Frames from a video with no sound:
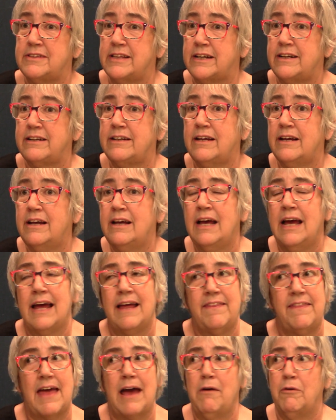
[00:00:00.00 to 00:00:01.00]
that,
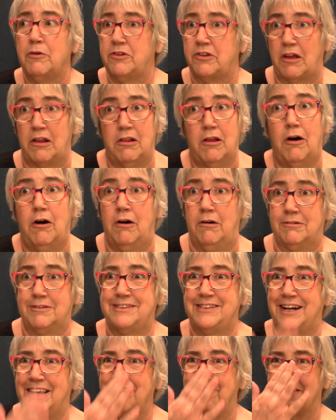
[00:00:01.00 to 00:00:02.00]
and that was a long
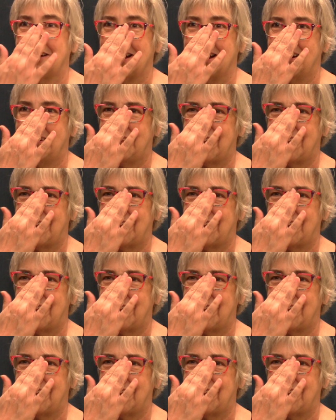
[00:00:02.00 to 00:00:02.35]
time ago. Yeah.